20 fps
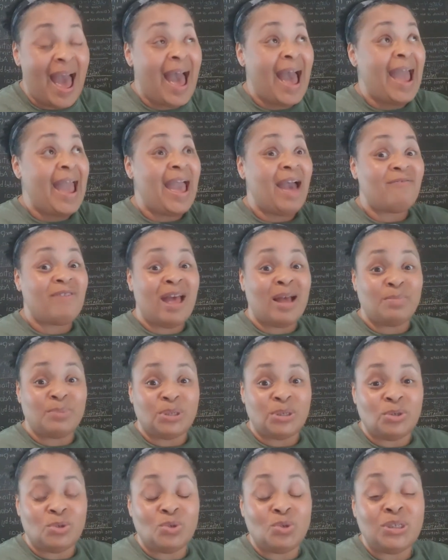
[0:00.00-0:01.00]
I have
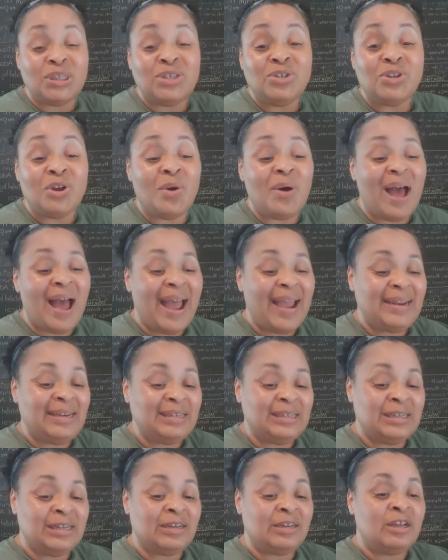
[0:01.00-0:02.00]
absolutely no
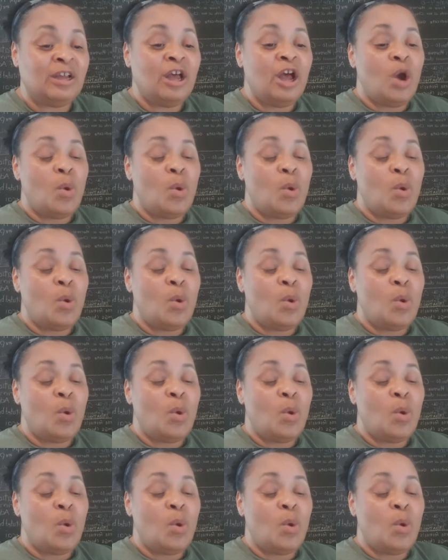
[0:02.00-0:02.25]
idea